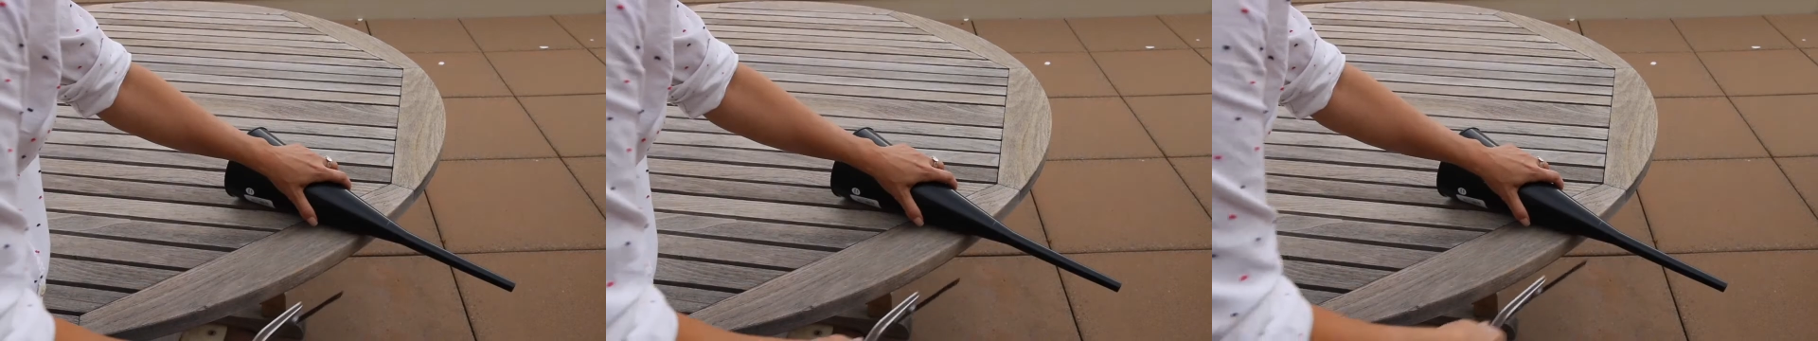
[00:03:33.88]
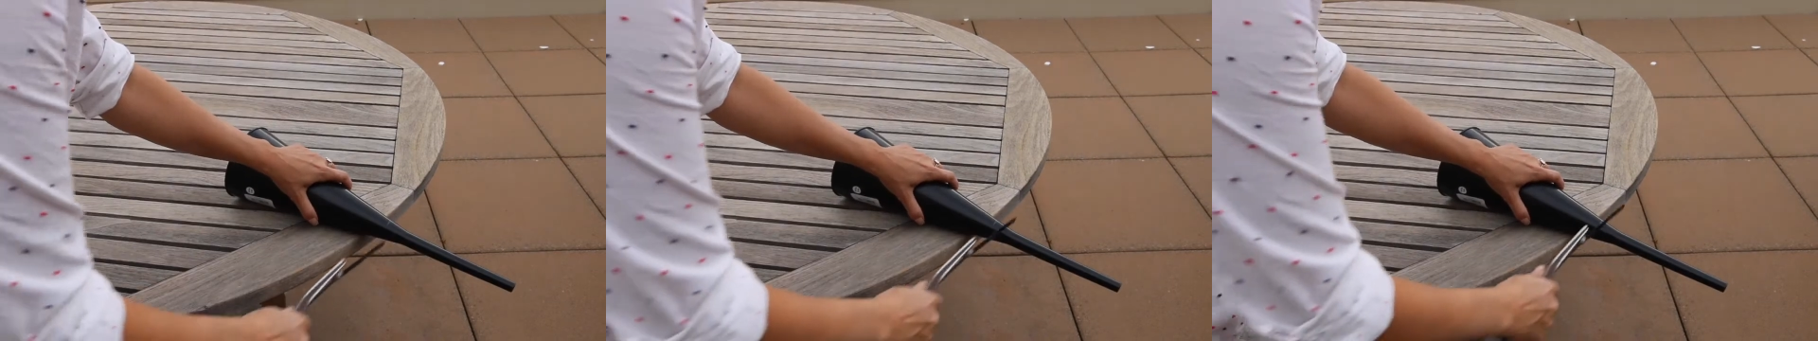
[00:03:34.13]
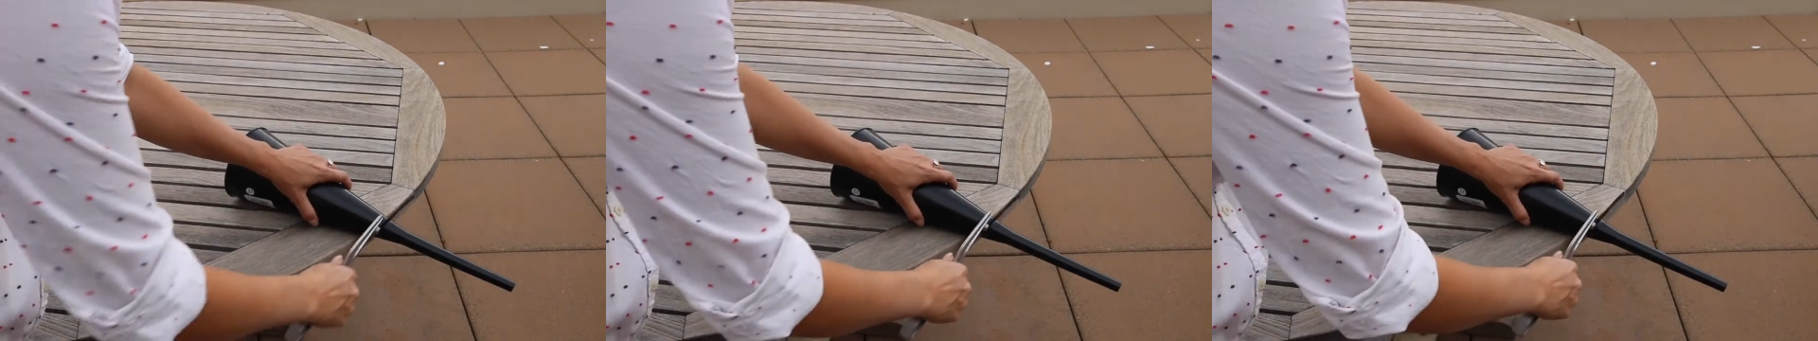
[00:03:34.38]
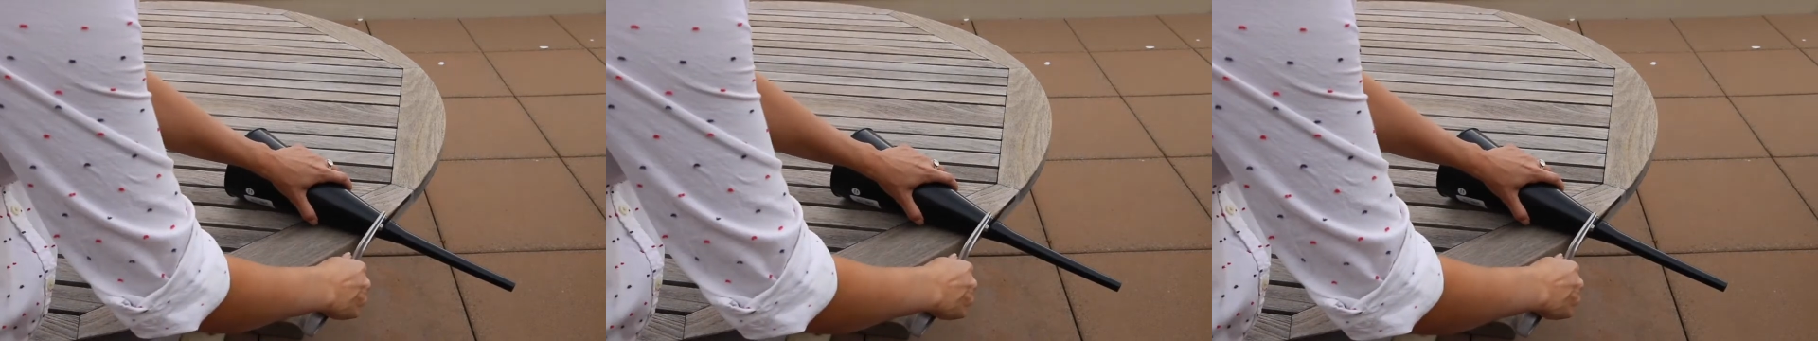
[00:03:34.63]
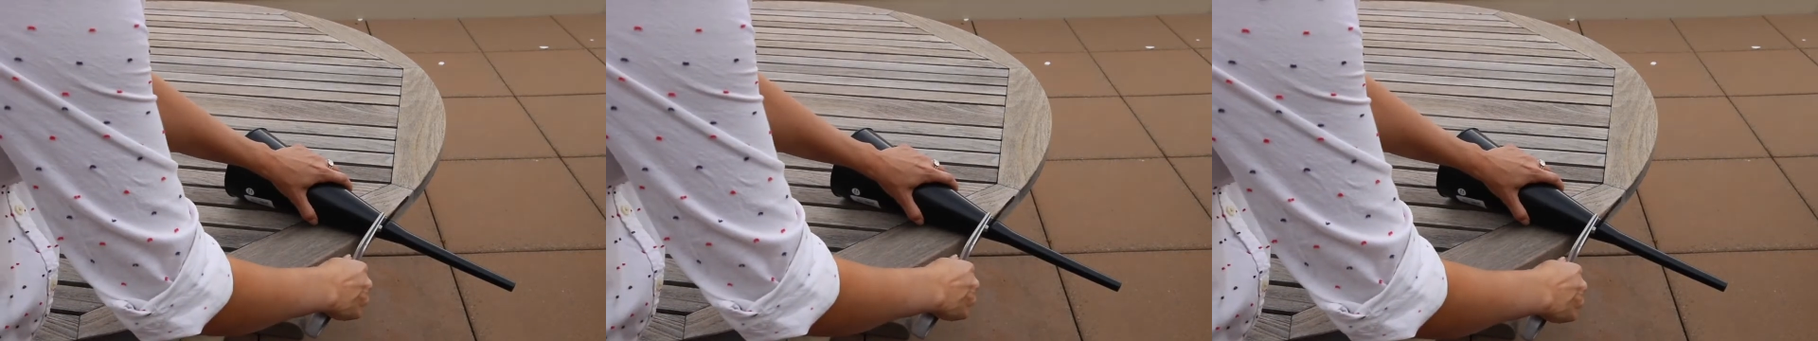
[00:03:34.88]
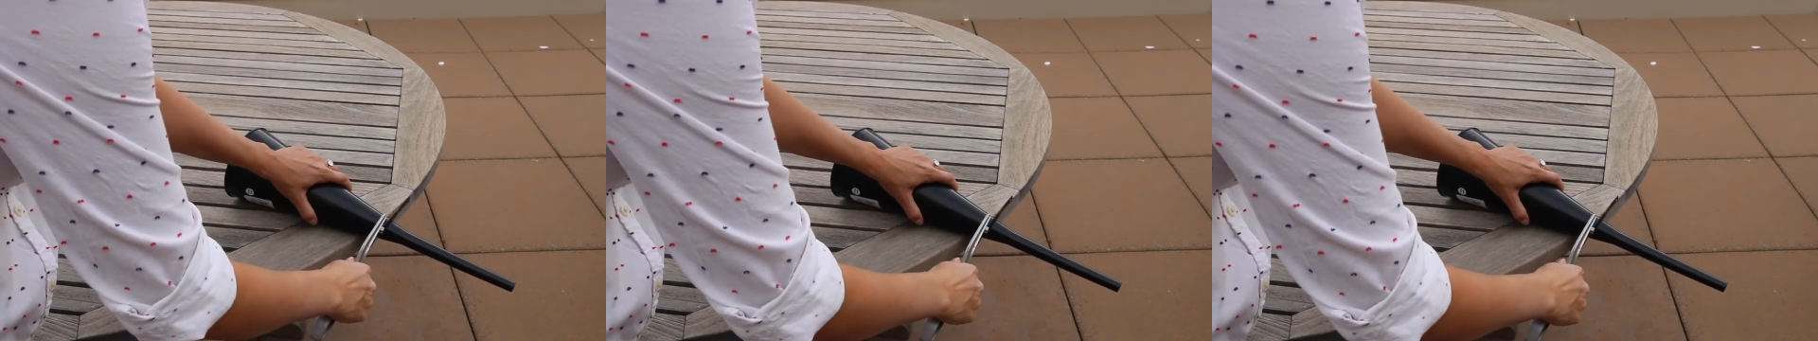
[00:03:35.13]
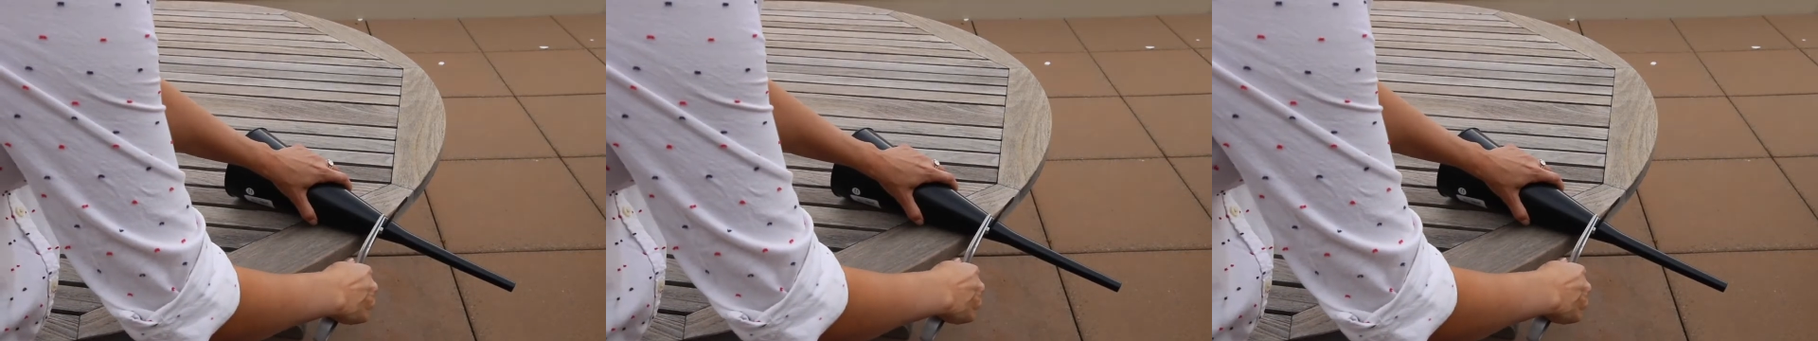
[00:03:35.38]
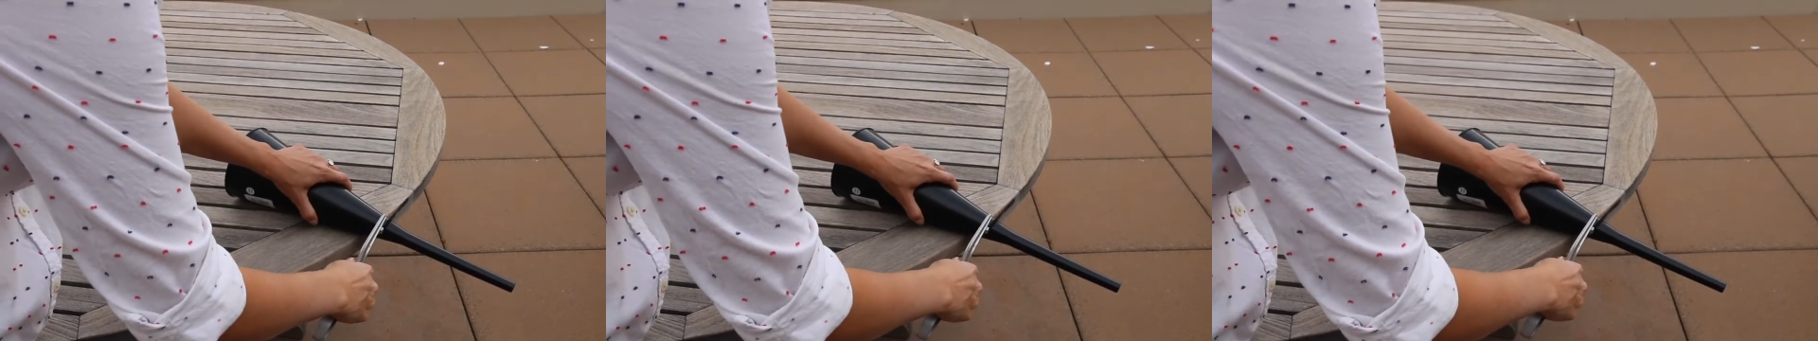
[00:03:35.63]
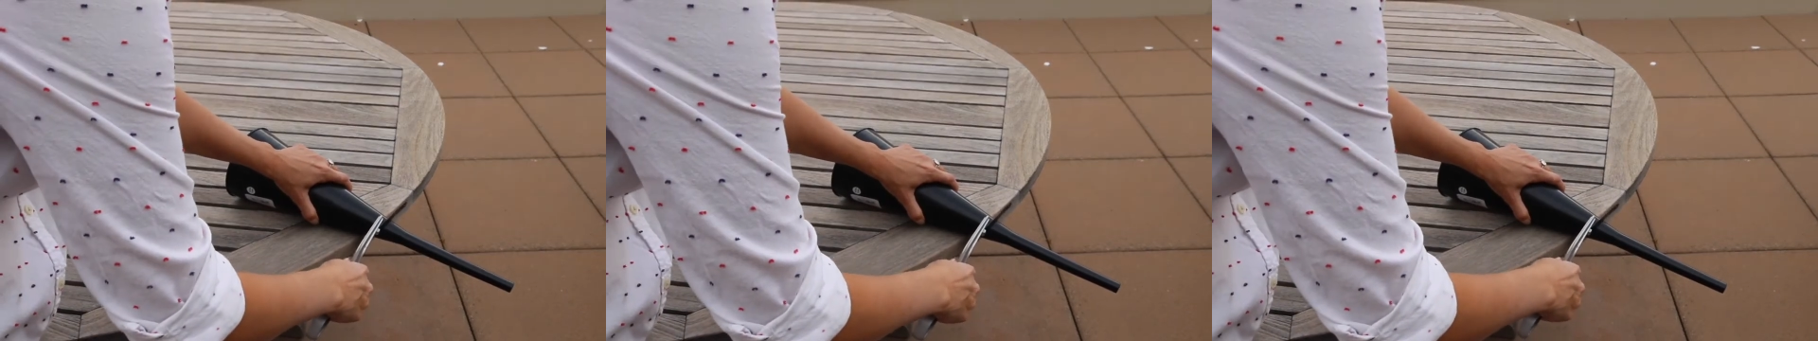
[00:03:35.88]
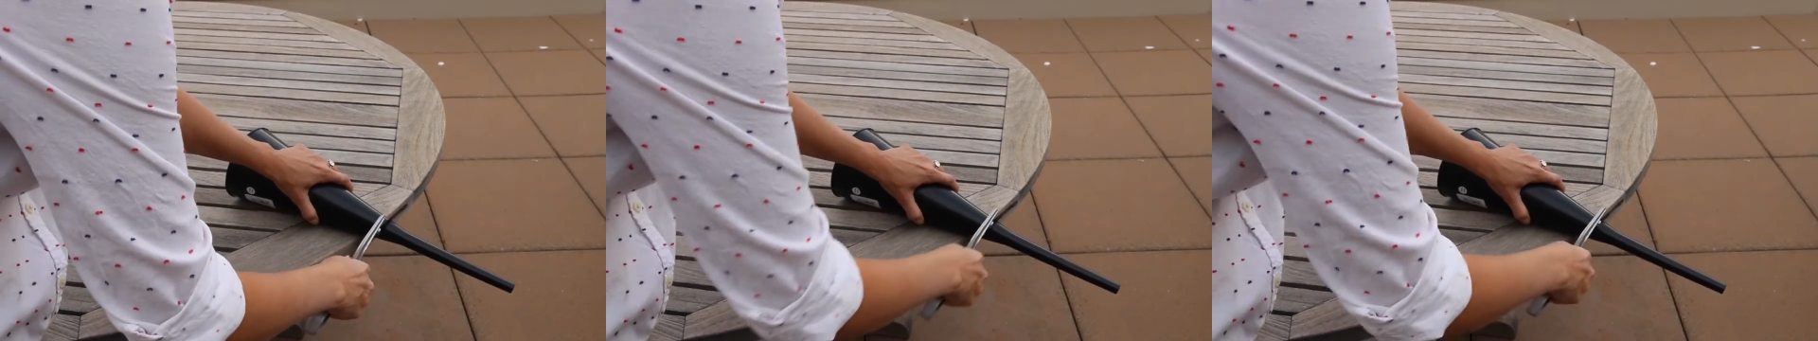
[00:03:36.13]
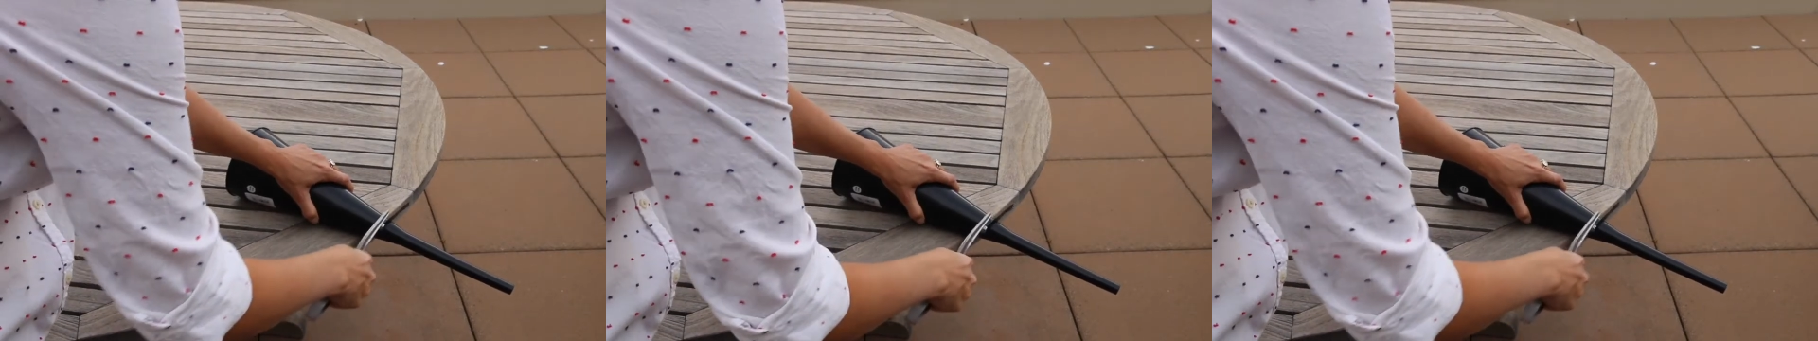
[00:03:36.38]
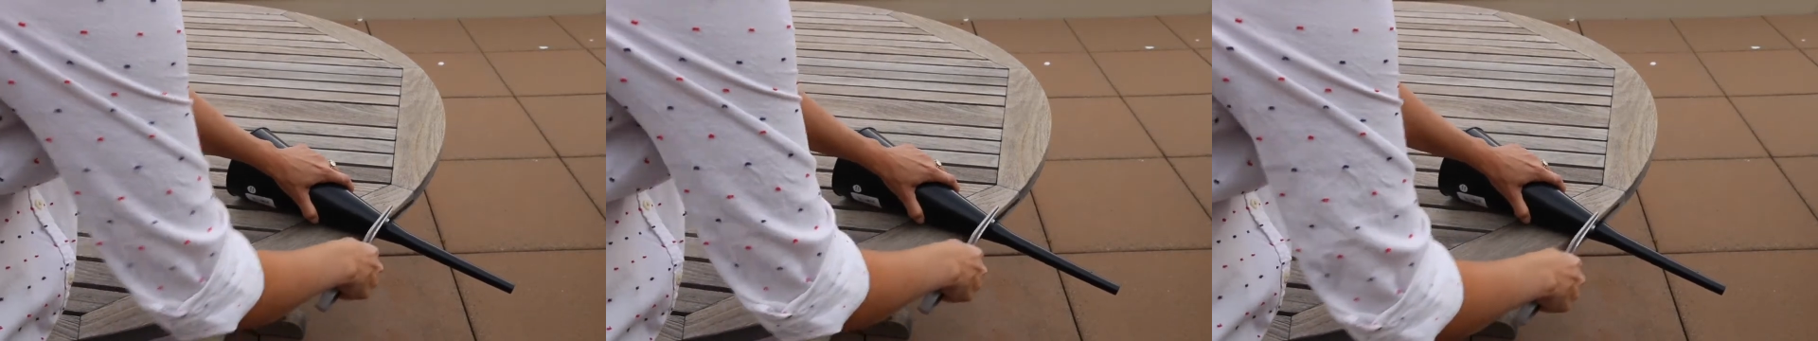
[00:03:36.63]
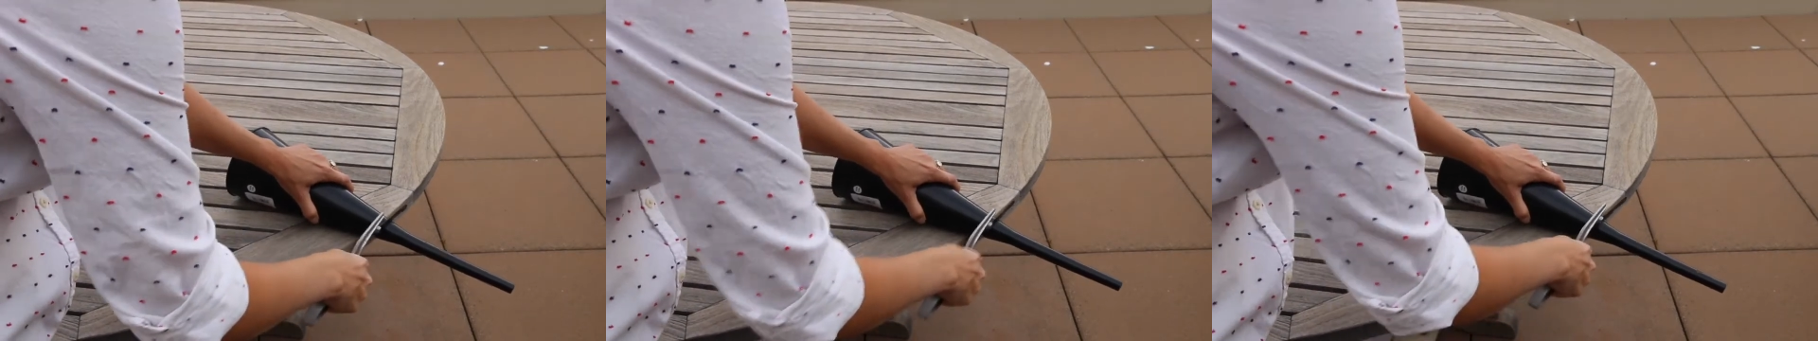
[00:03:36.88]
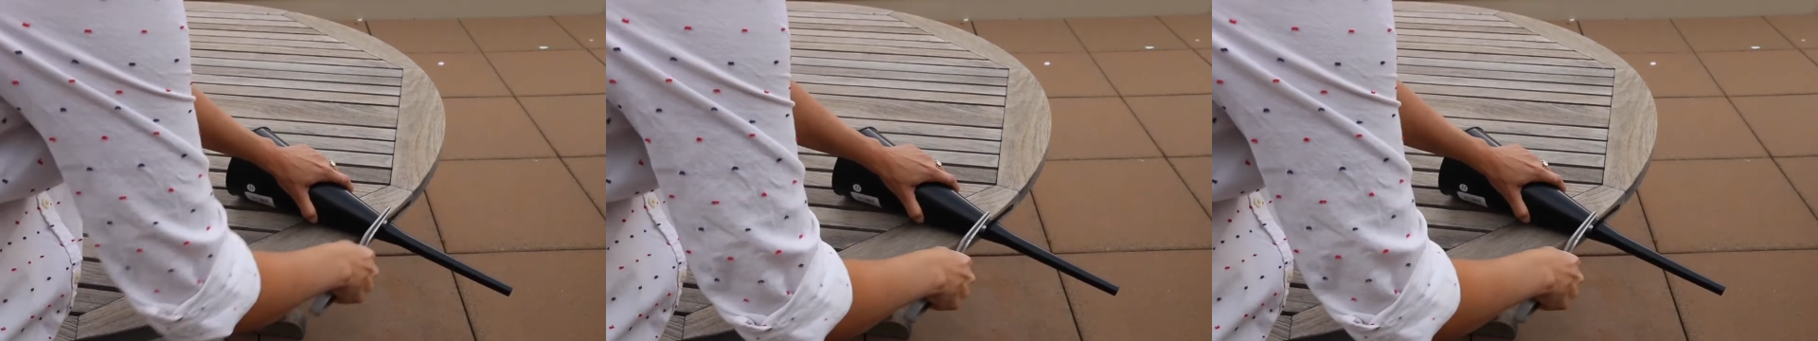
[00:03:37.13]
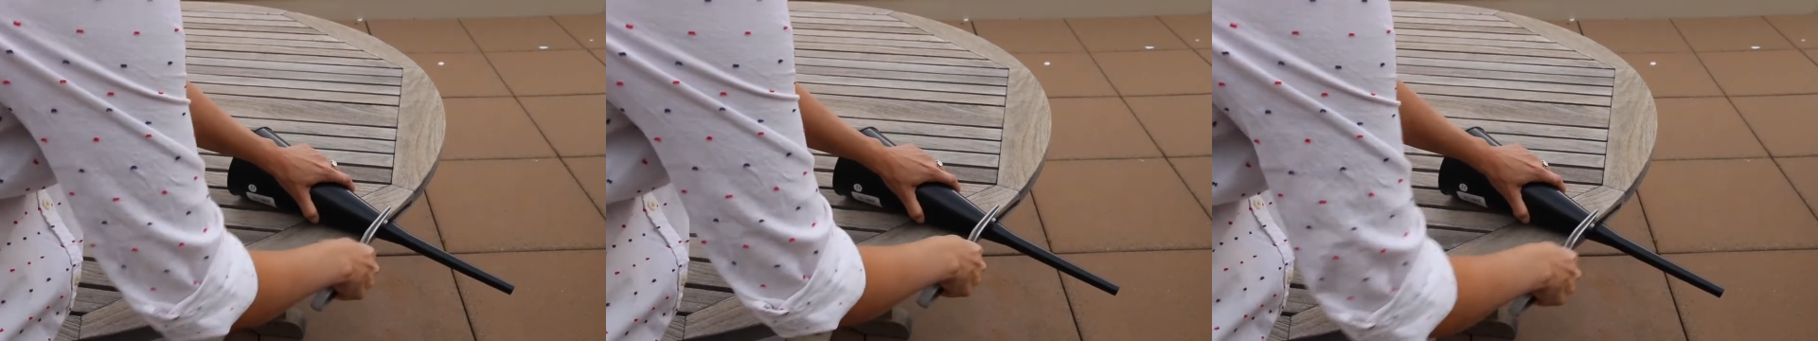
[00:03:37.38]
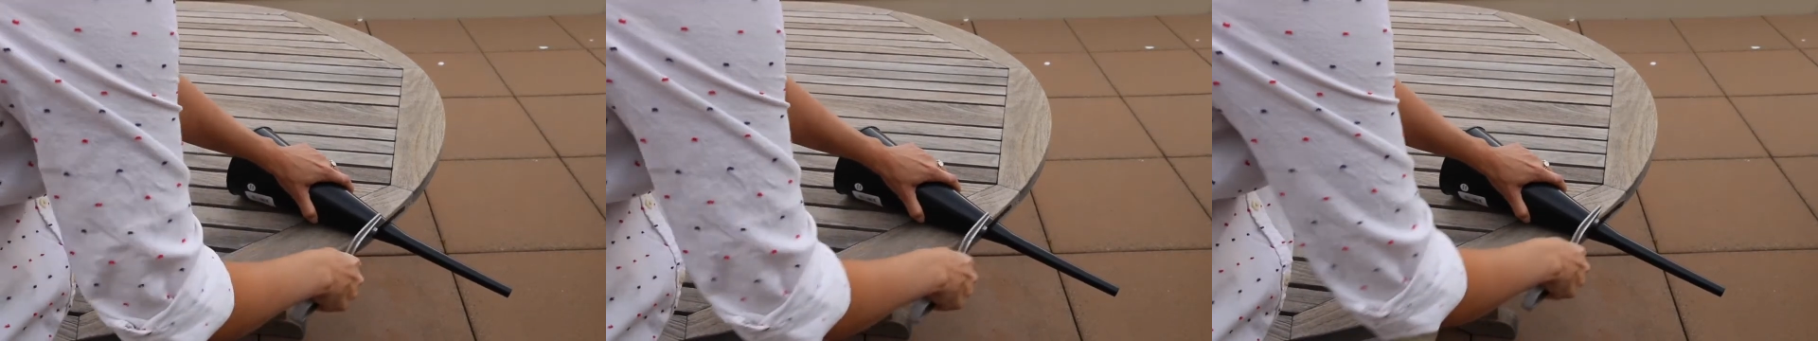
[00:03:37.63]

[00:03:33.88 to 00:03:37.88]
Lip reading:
Nobody's mouth can be seen.